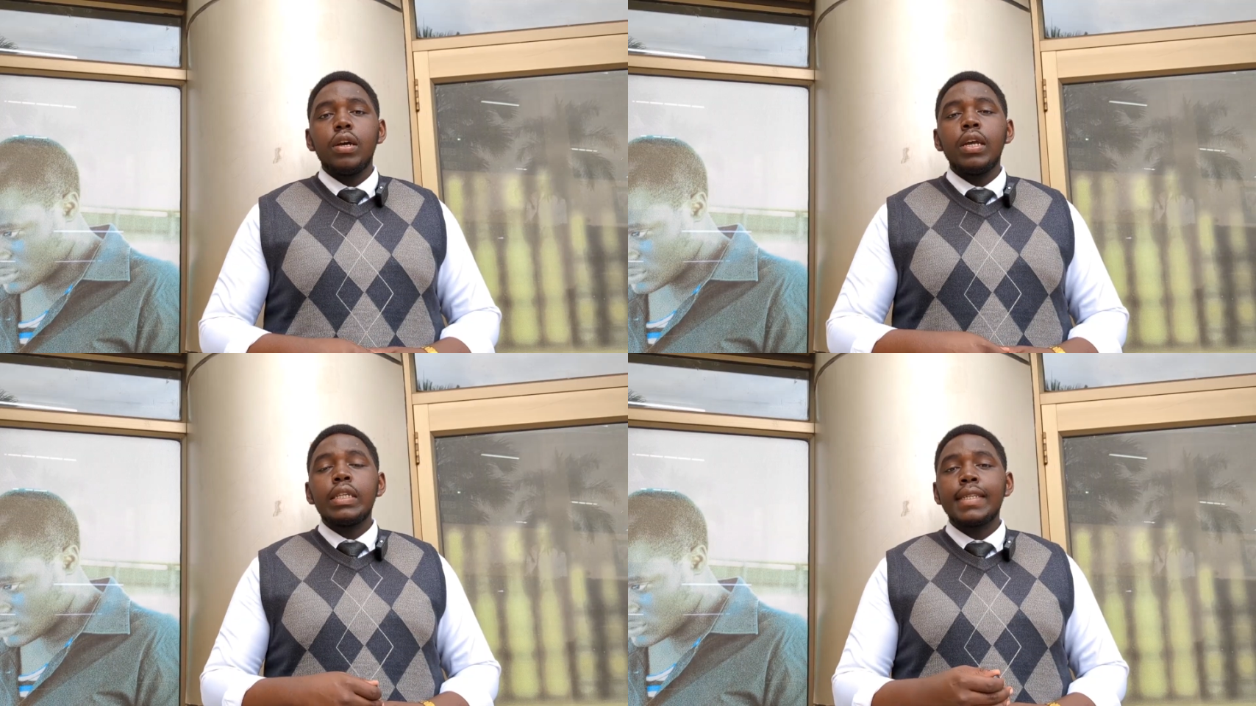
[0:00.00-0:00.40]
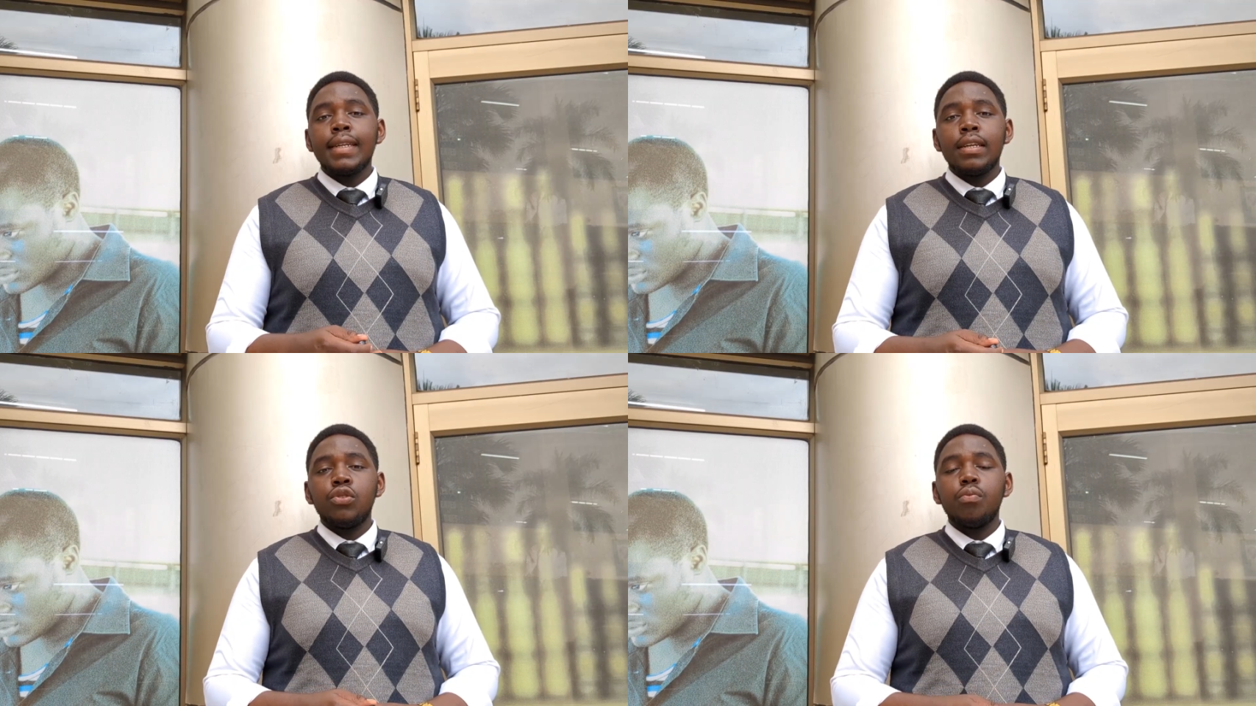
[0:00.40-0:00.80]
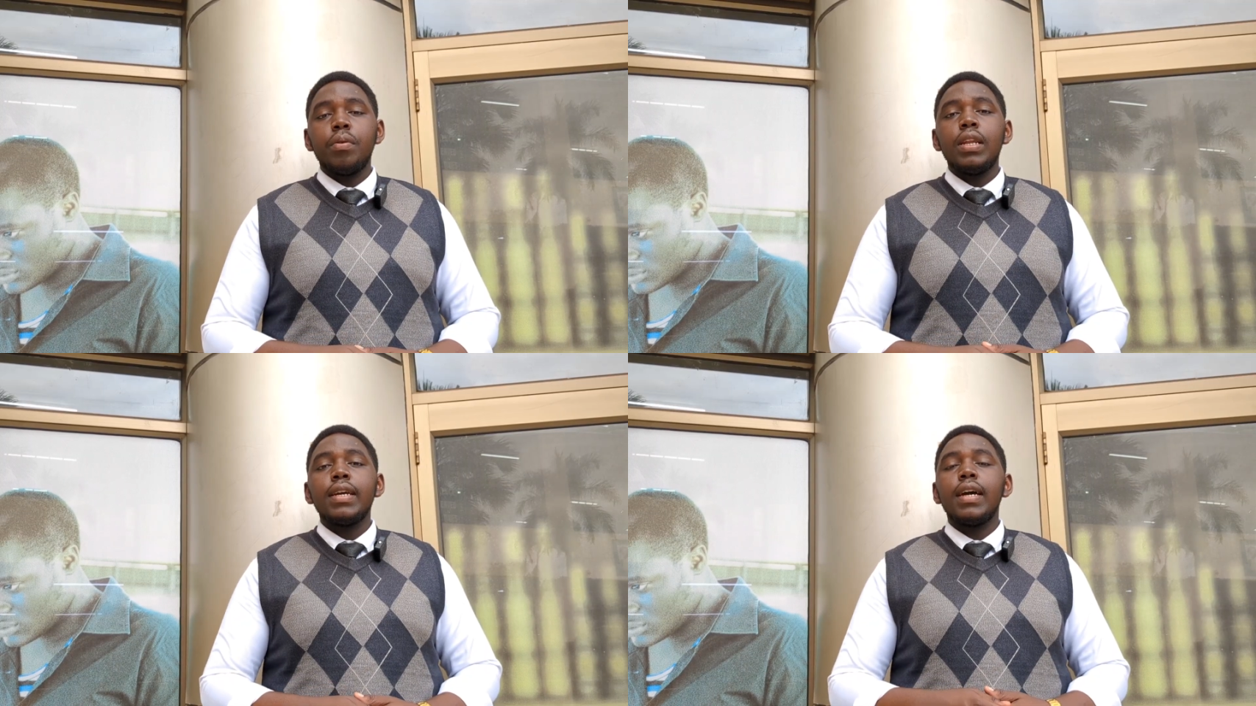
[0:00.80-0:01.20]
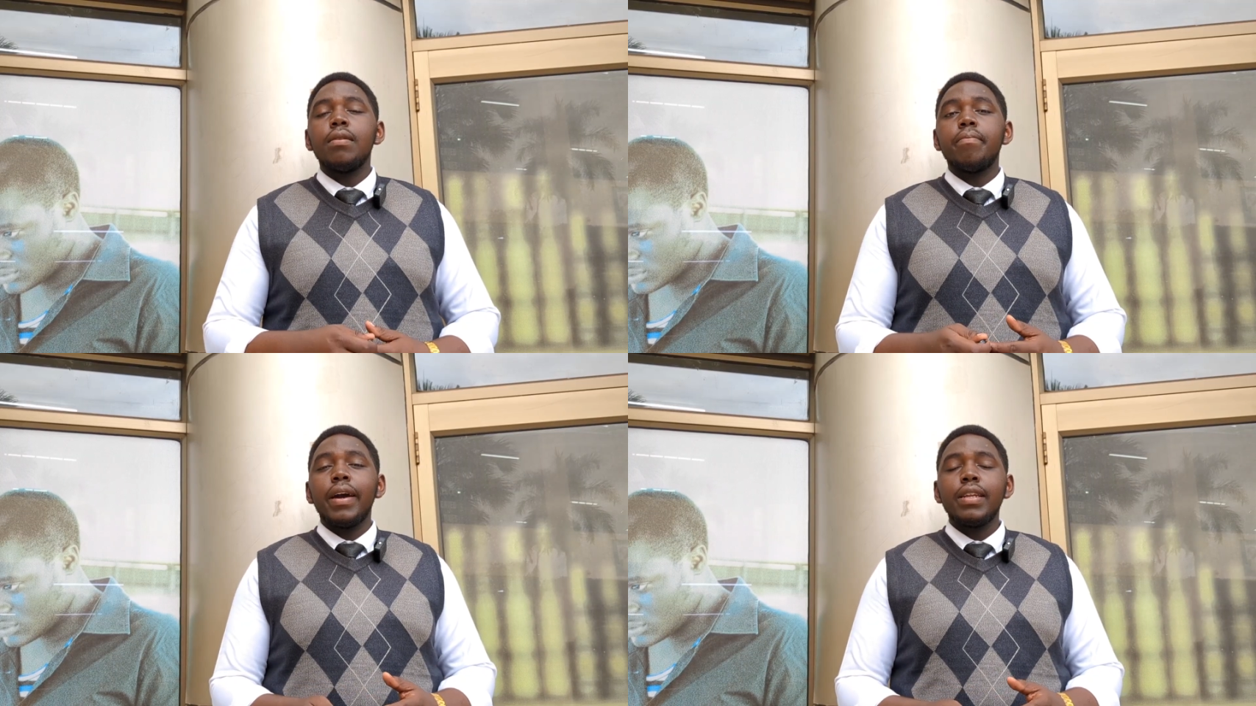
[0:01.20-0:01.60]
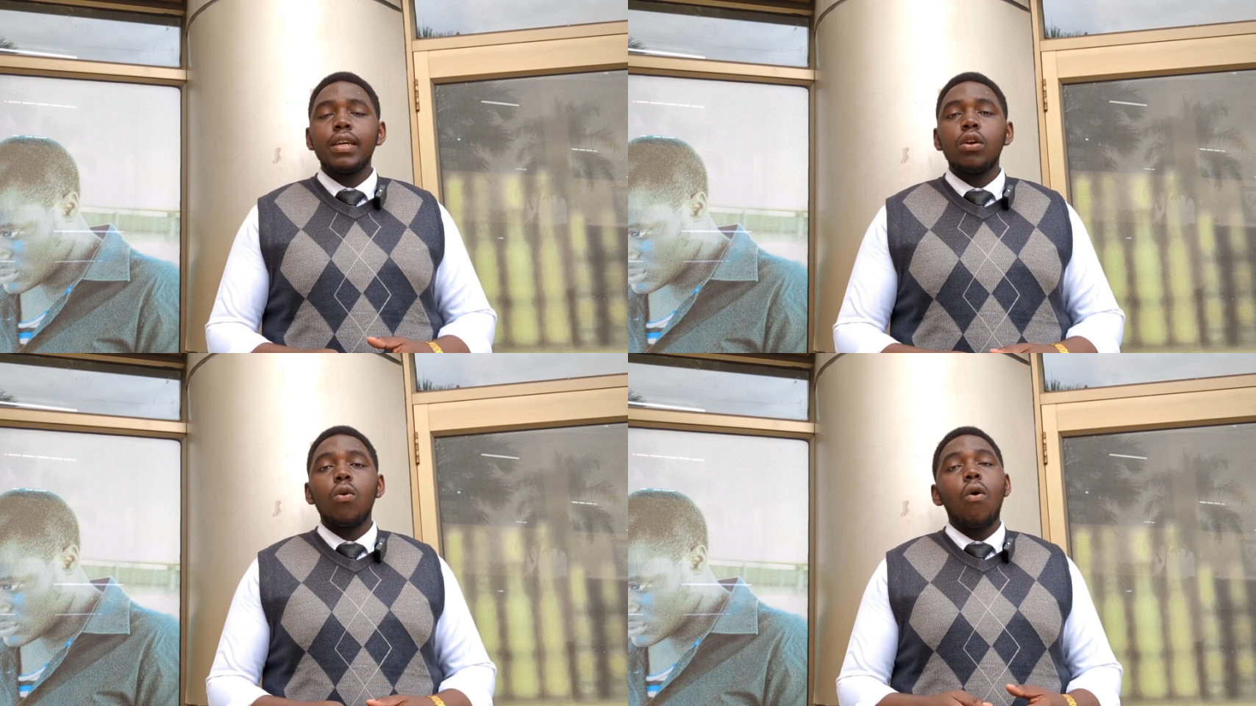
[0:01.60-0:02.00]
intended to be legally
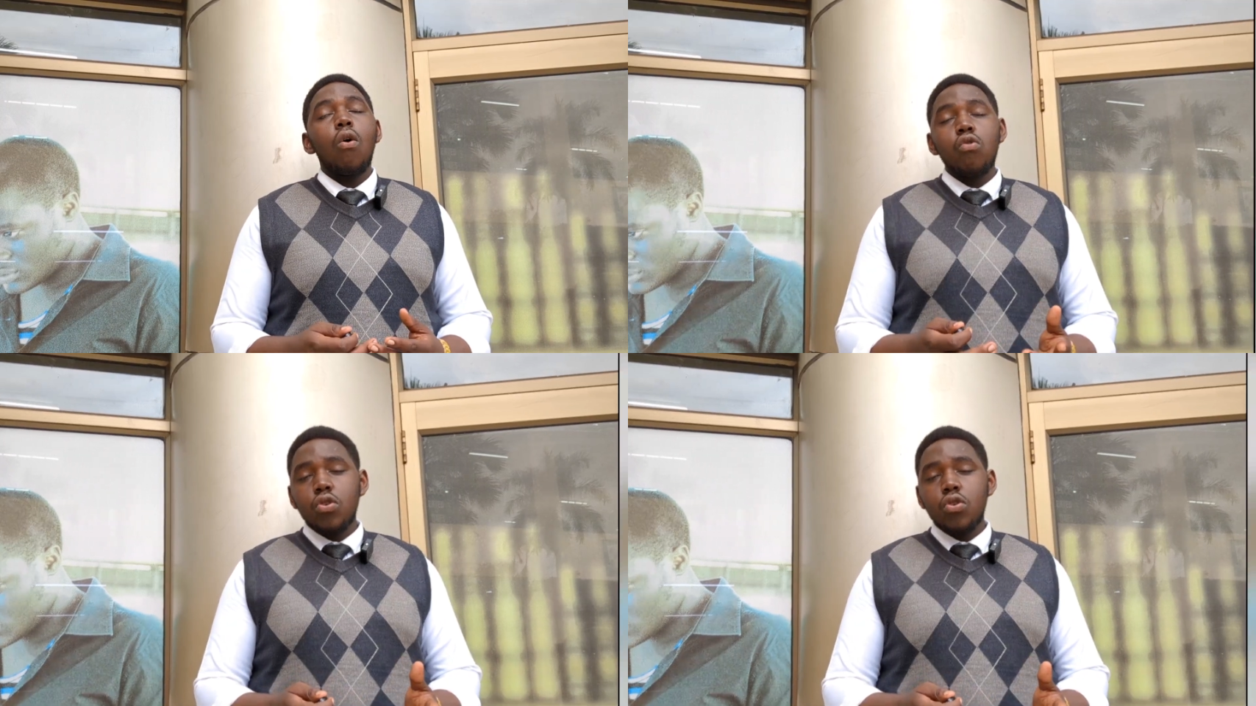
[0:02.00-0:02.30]
binding or